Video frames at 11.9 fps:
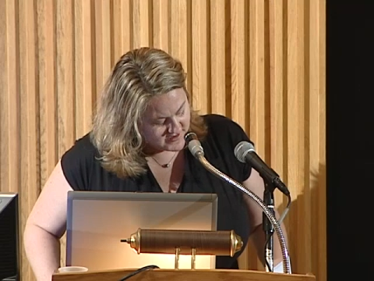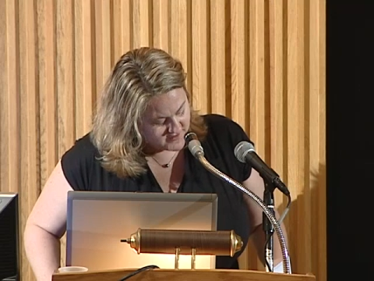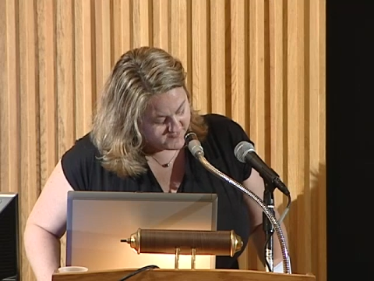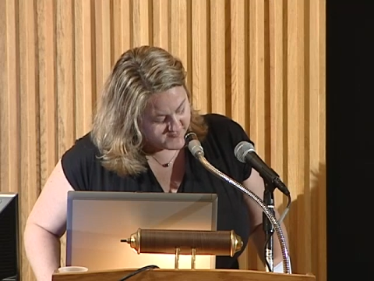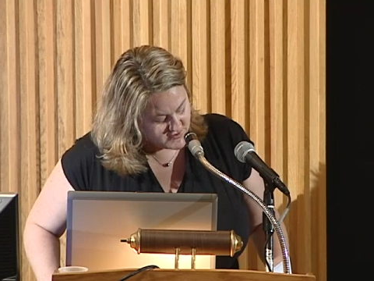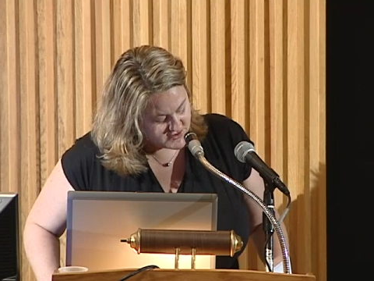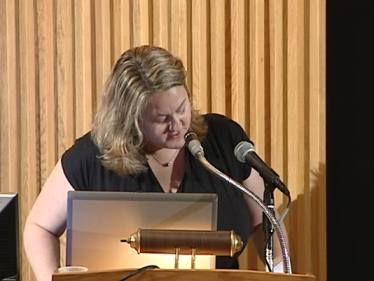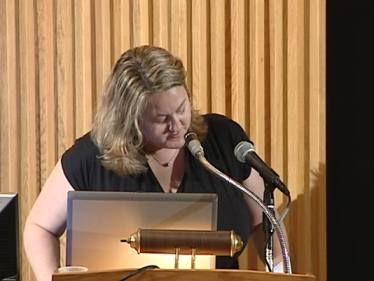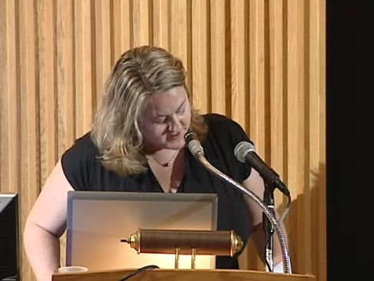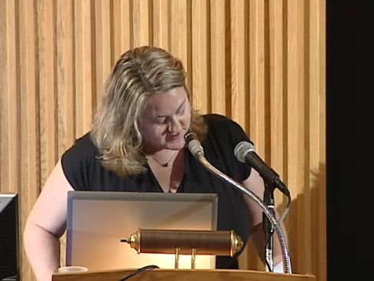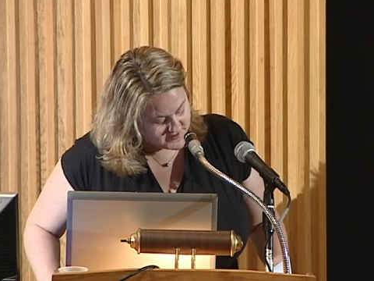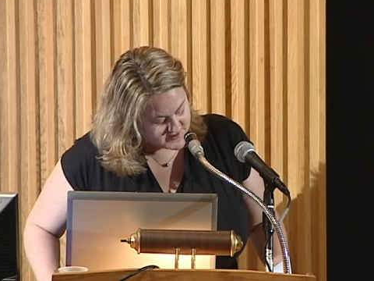and future
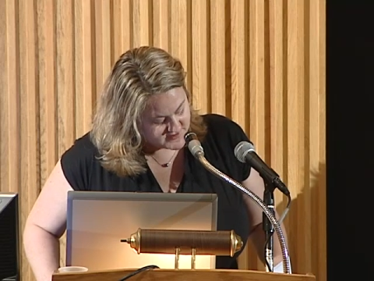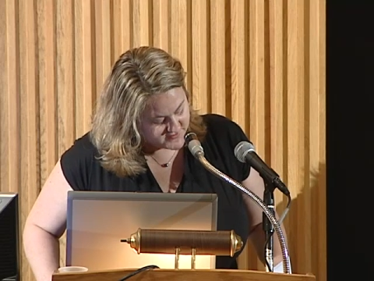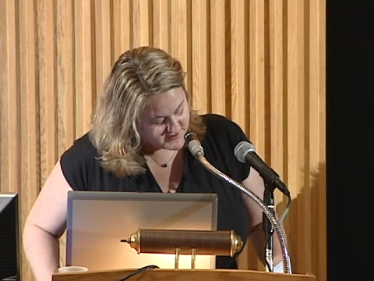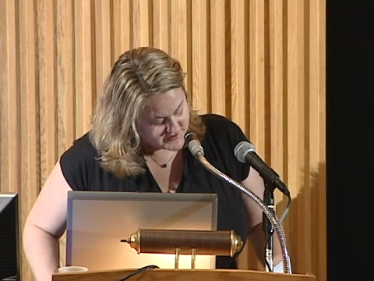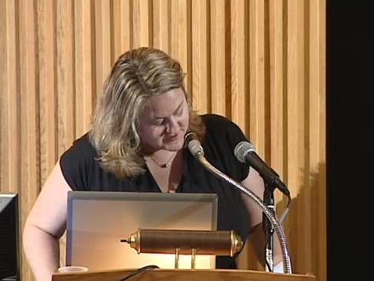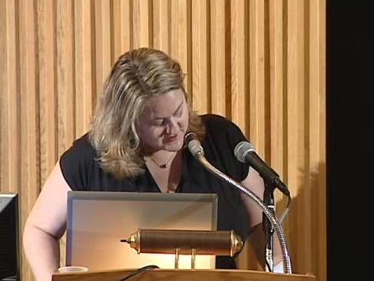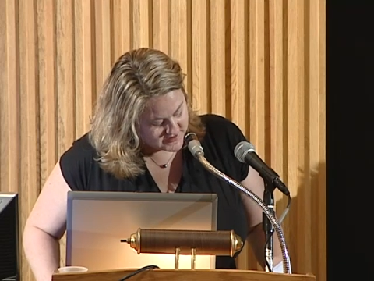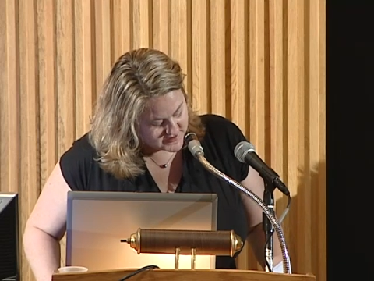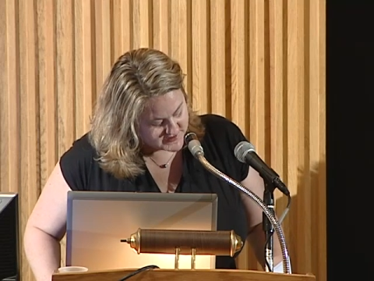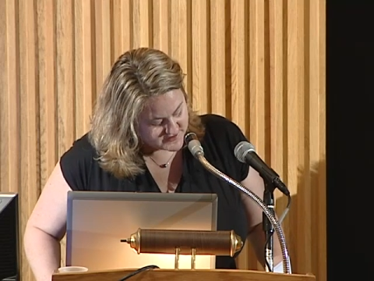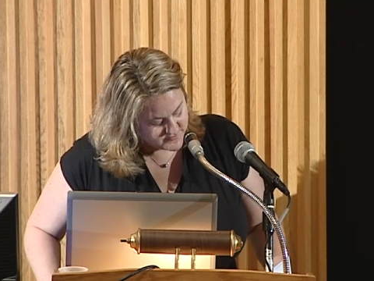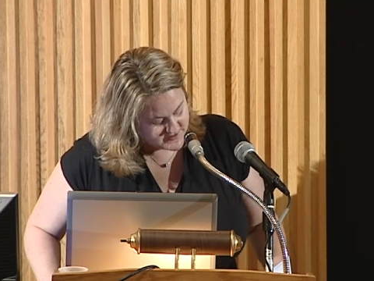plans for sending
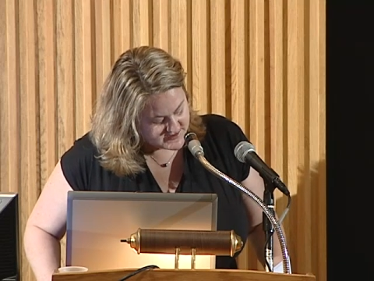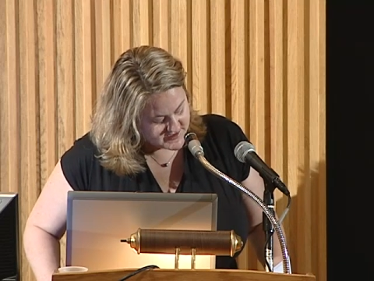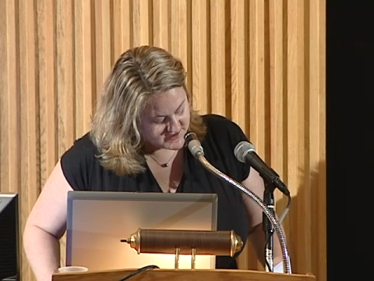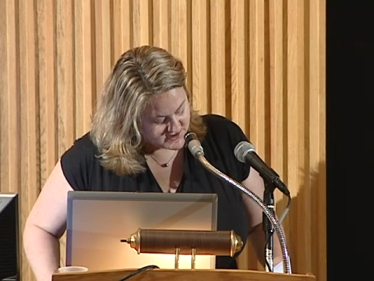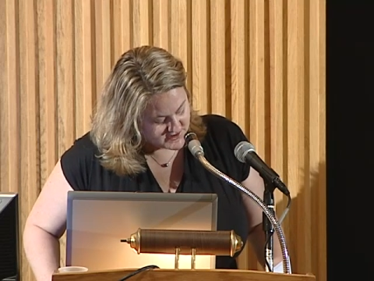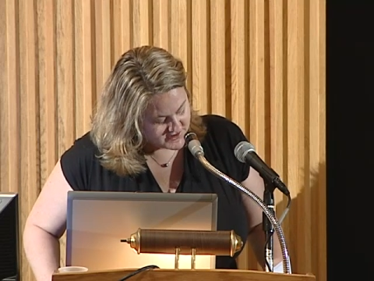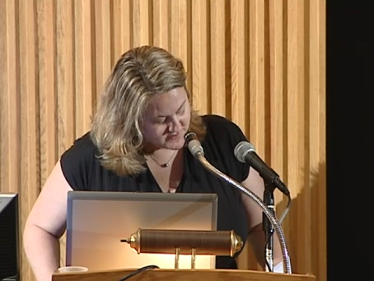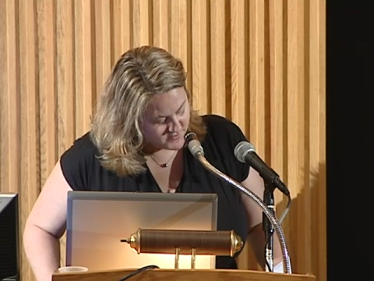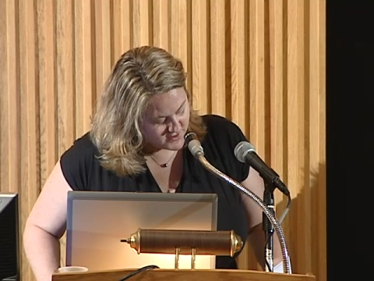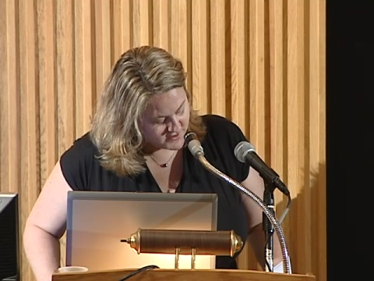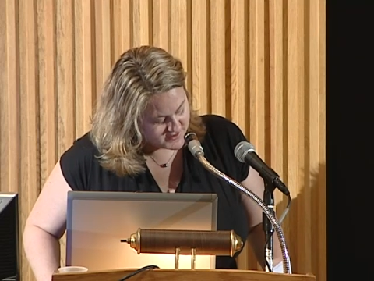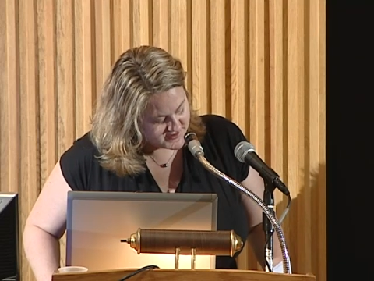instrumentation to
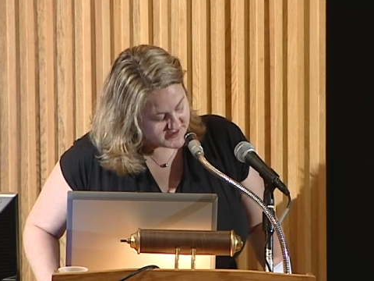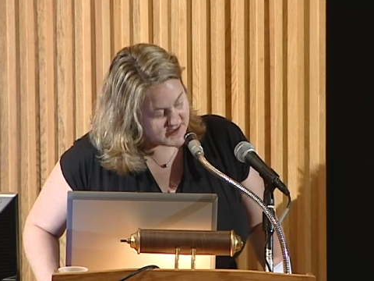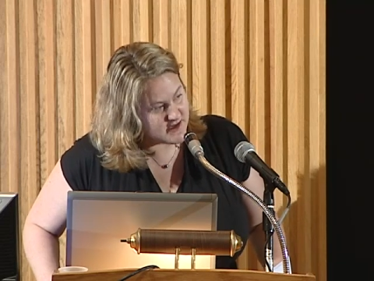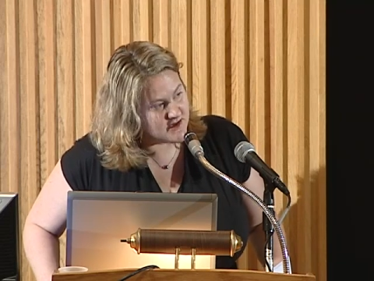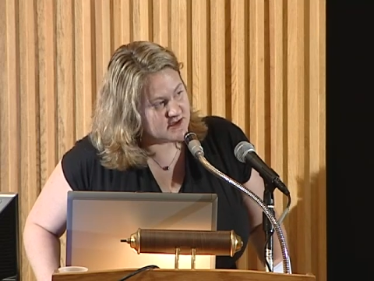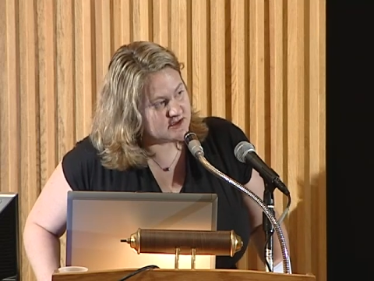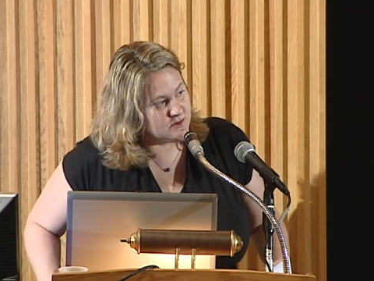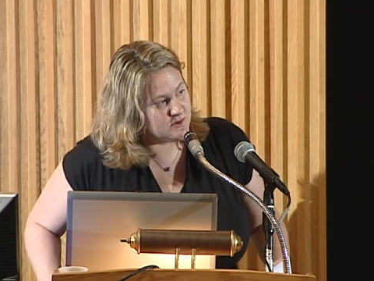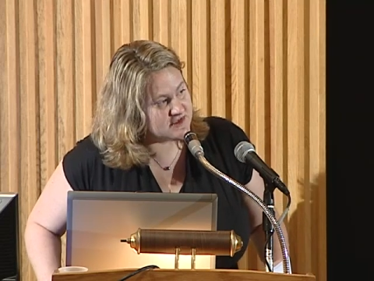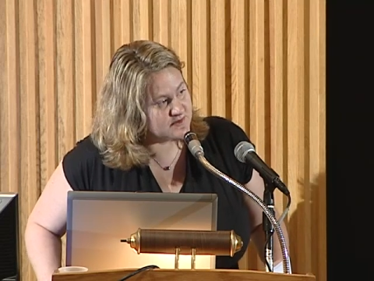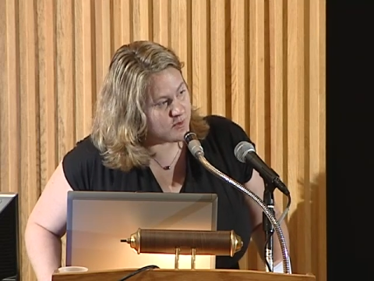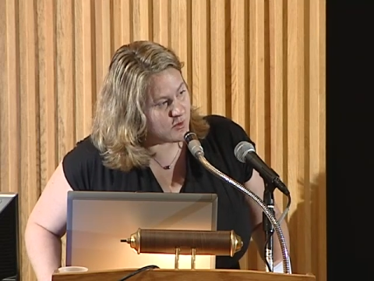Mars to
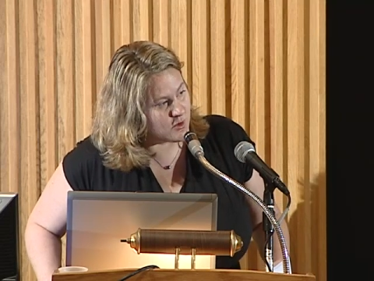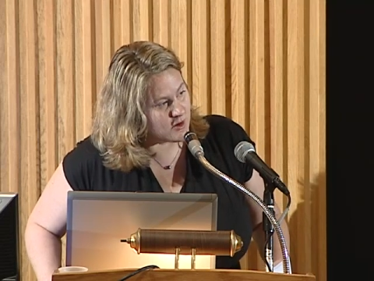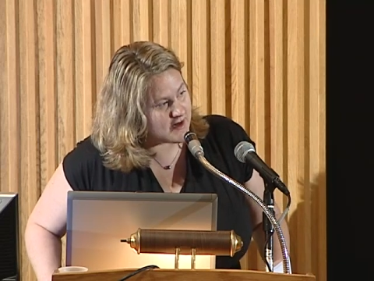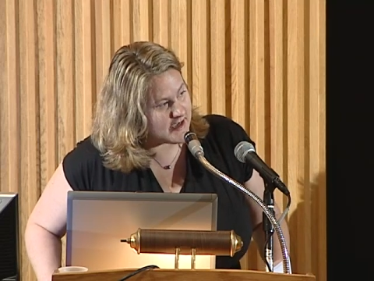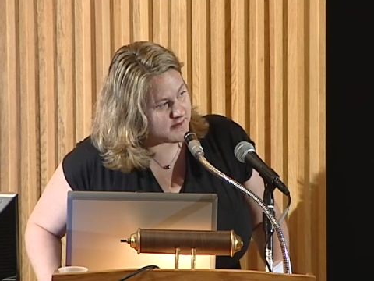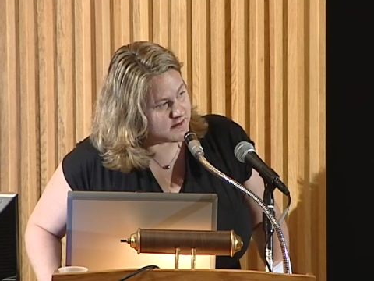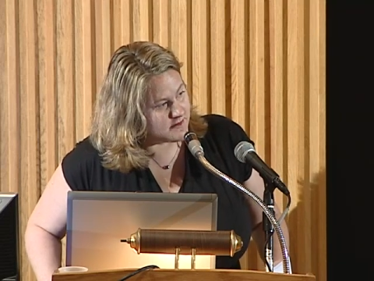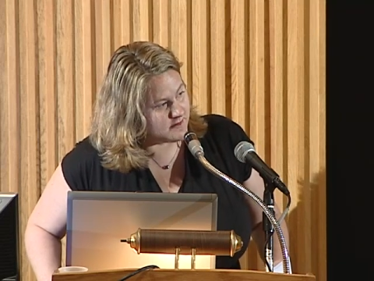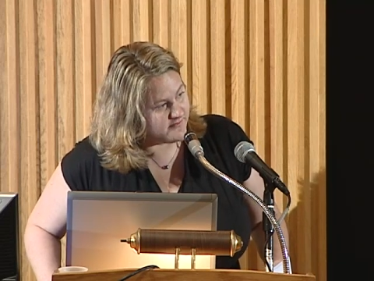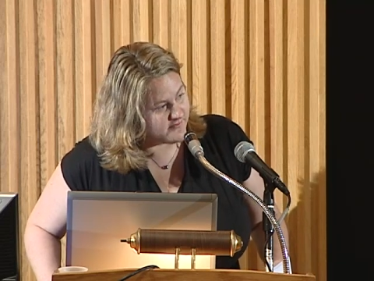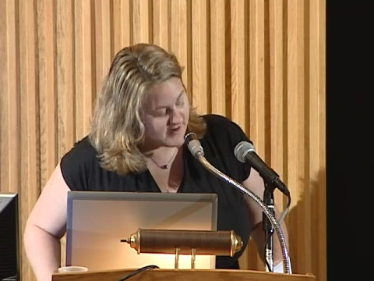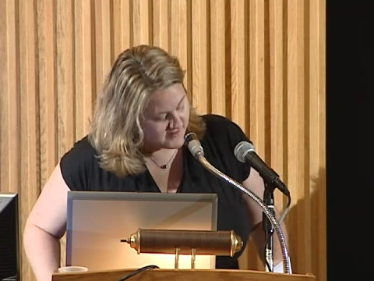explore habitable
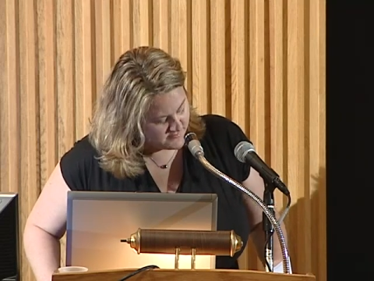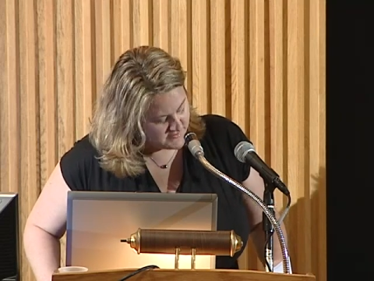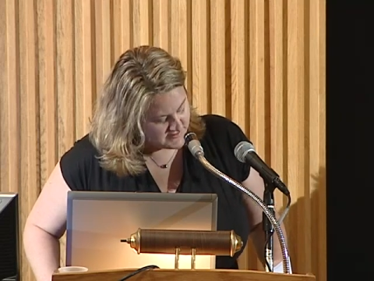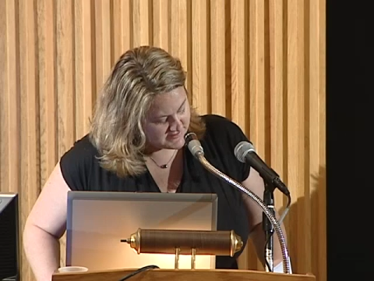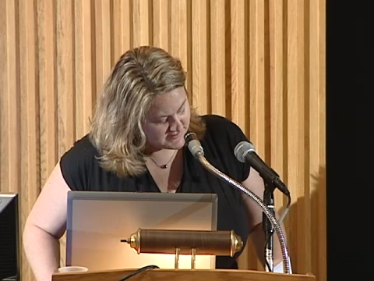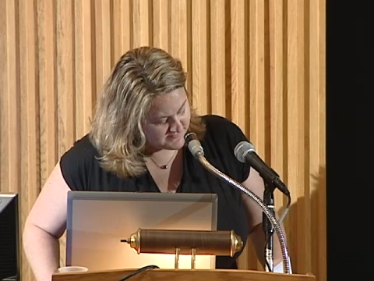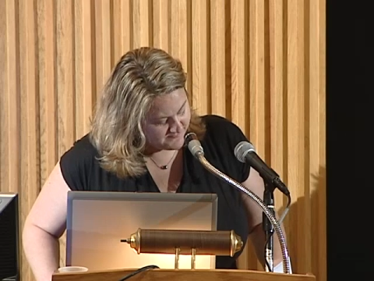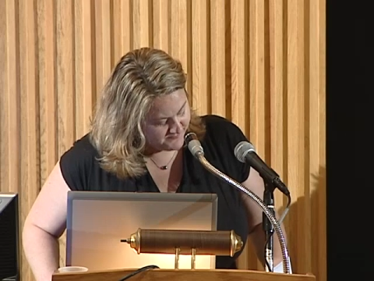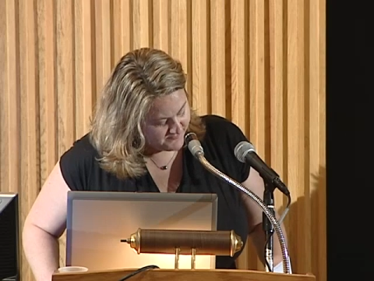environments.